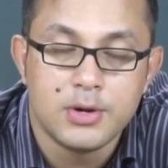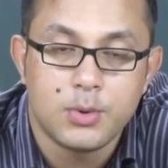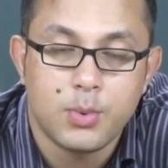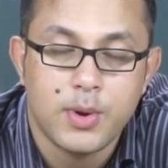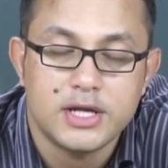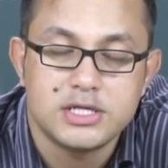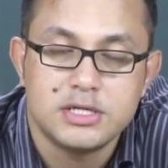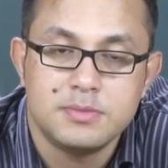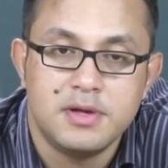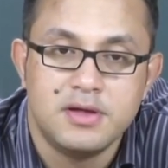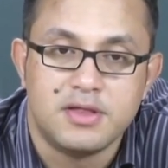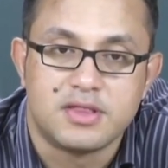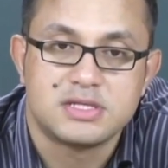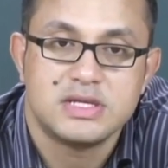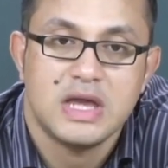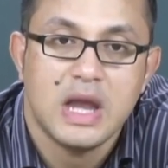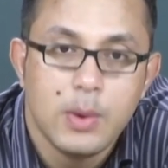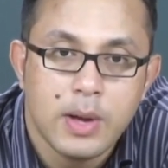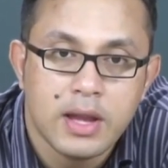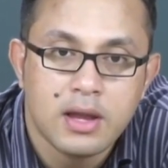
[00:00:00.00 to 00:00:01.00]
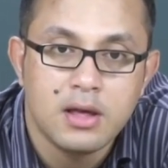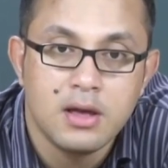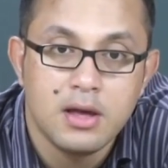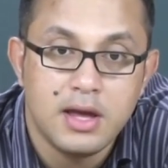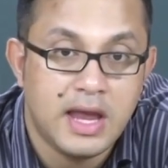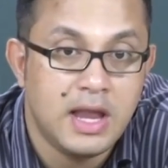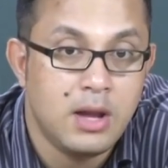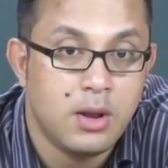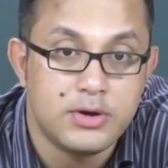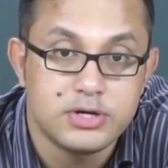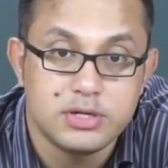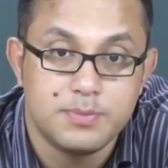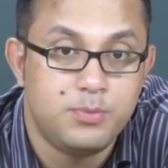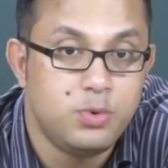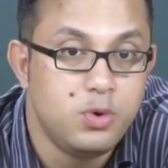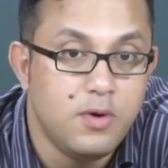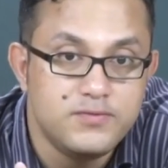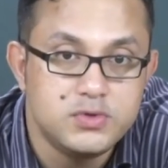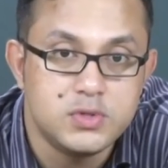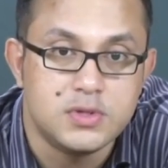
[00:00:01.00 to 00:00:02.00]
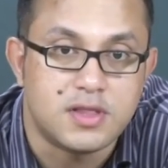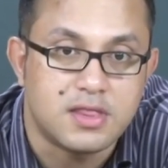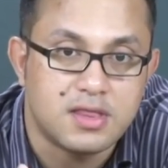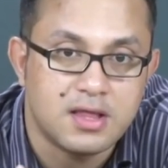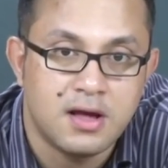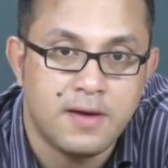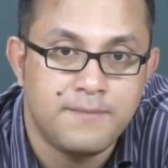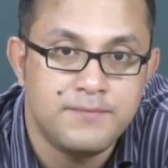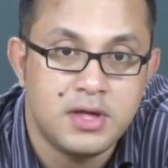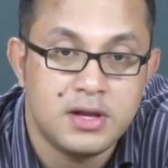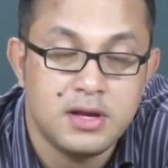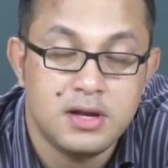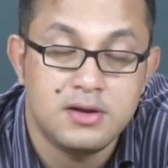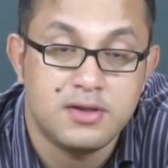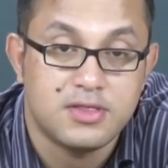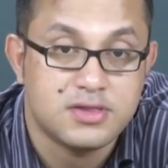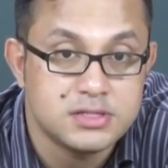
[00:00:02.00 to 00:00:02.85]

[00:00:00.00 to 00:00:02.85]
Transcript: tried to be hysteric in order to prove to itself that it is